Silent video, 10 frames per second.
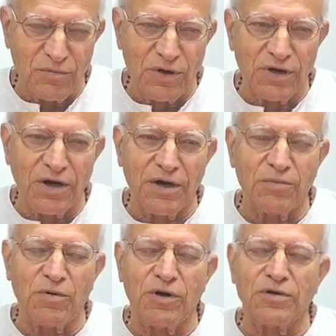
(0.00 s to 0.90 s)
but I
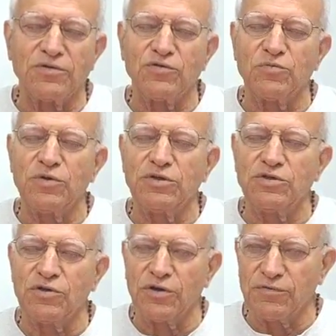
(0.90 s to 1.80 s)
want to be
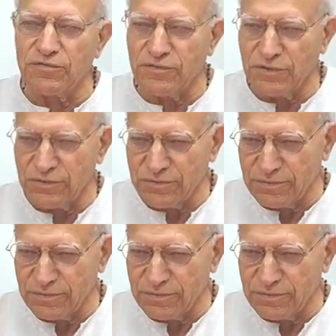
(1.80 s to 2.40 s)
joyful.